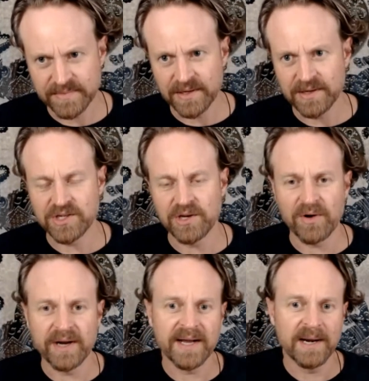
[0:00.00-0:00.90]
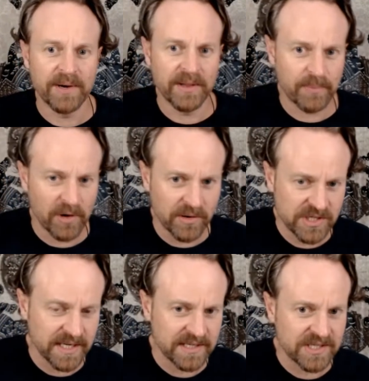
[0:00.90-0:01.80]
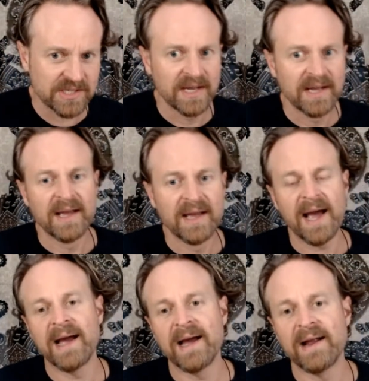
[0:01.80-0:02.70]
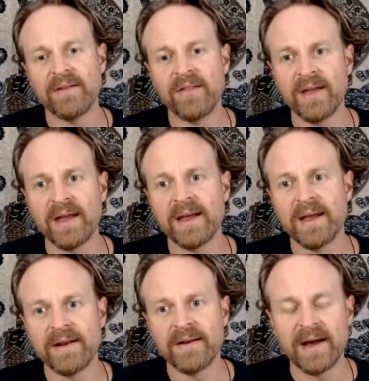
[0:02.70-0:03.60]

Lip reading: So you write down a bit of the process and then